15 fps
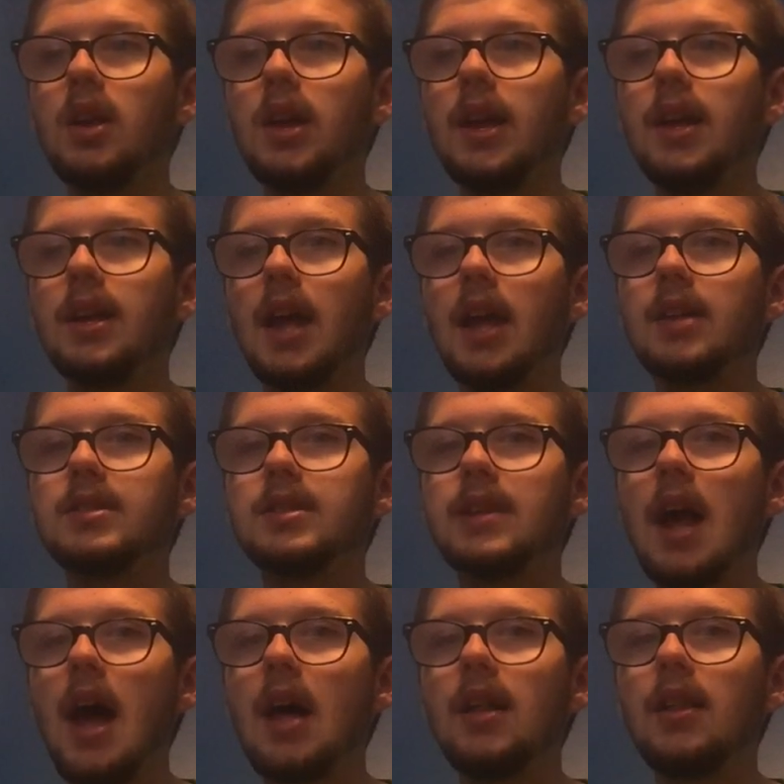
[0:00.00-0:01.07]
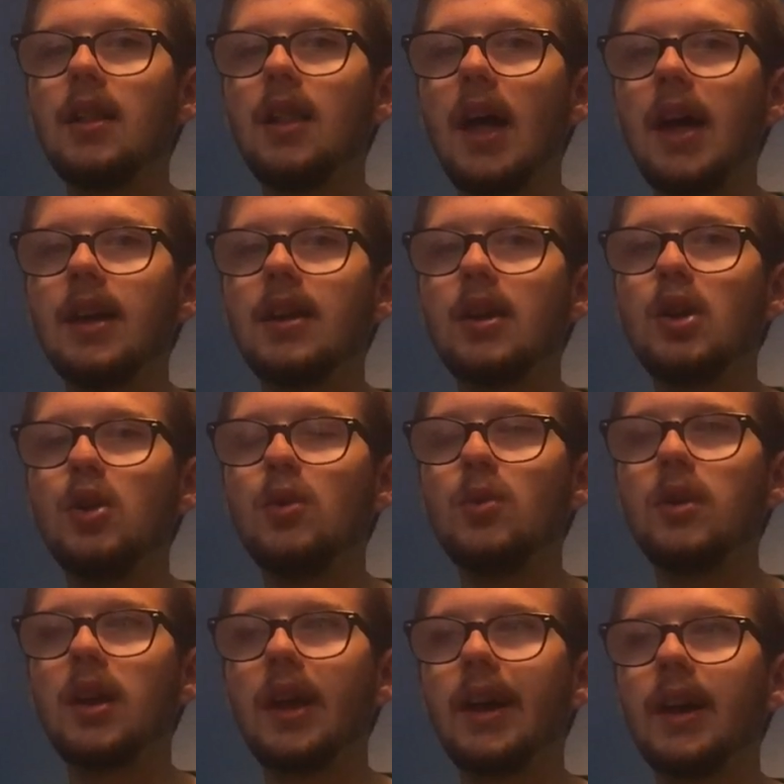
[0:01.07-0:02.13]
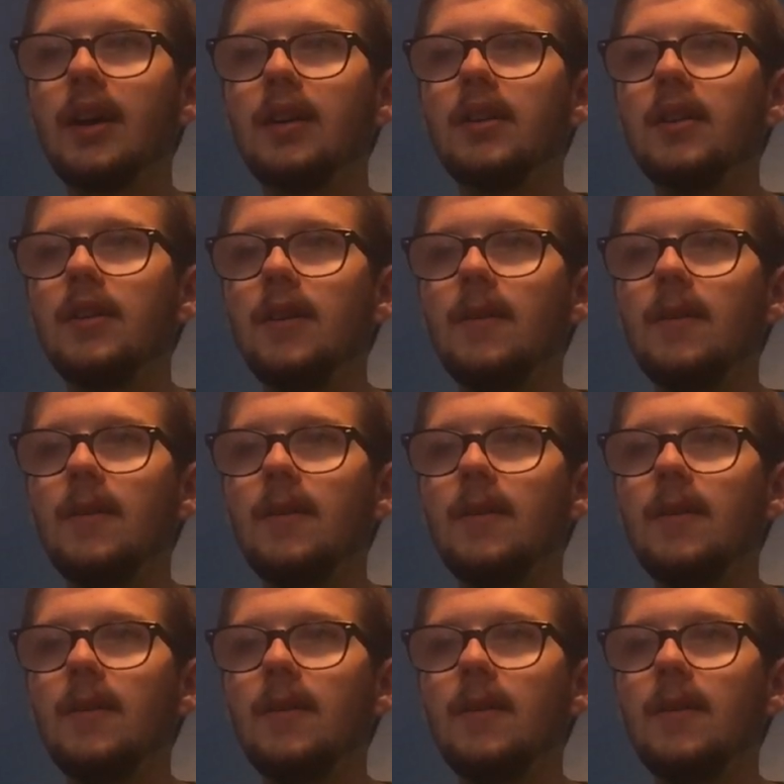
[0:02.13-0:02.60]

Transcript: it's not like you can.